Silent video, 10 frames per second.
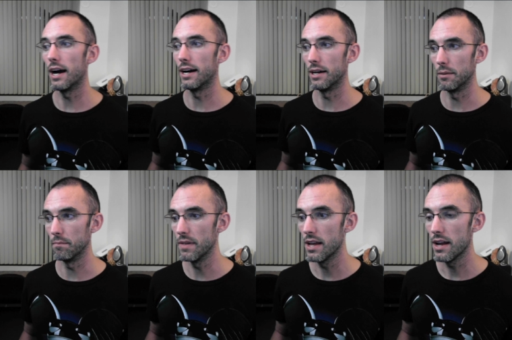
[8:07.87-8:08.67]

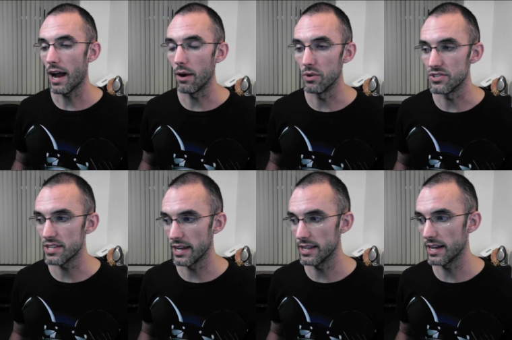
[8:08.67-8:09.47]
Um, I would
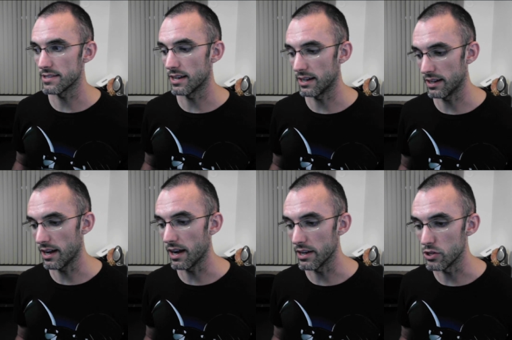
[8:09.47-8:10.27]
say that uh,
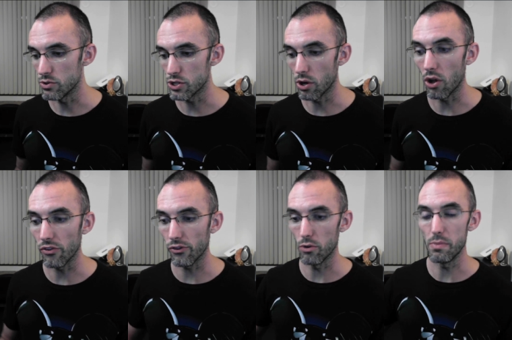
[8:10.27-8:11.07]
uh, you should
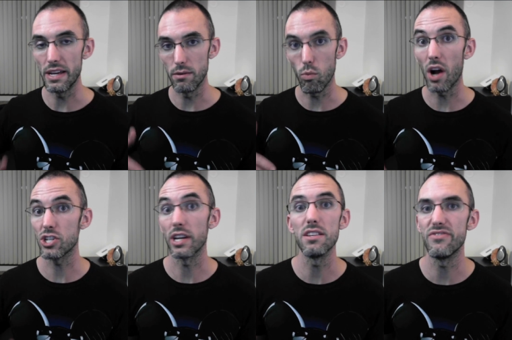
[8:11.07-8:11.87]
also be
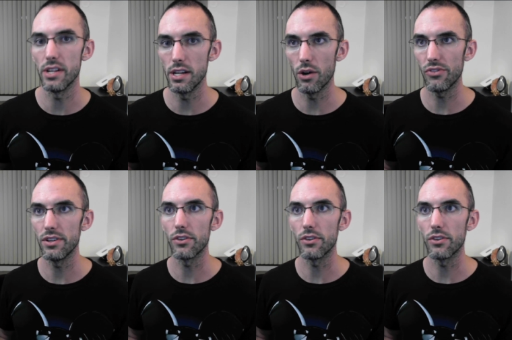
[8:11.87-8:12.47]
watching his videos.